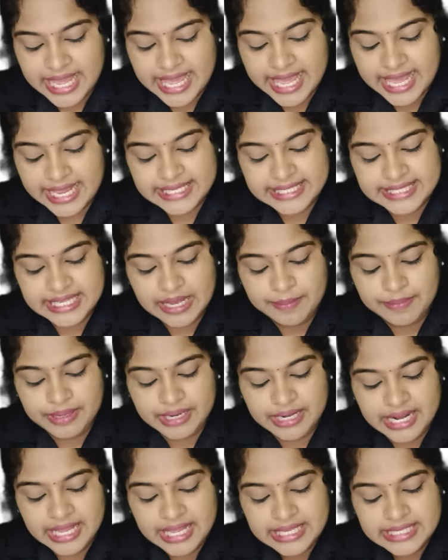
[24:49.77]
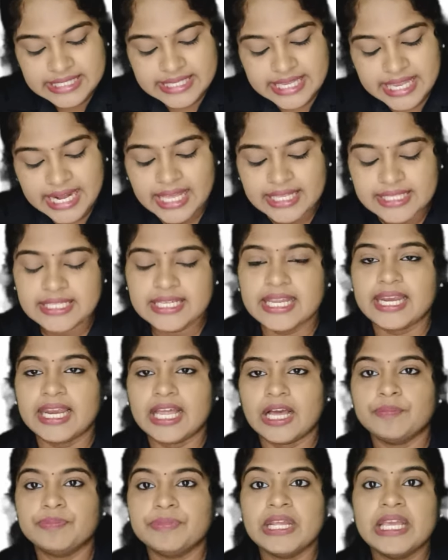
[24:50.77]
Example,
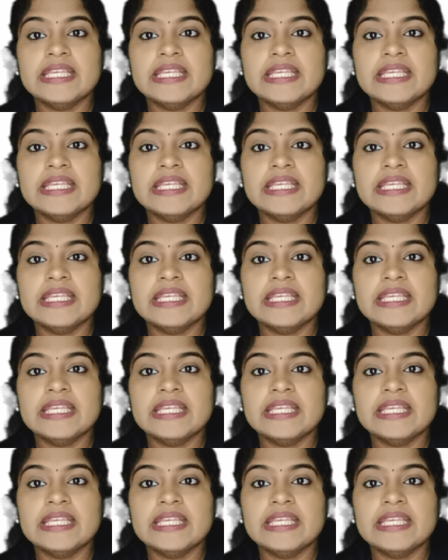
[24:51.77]
Selaginella.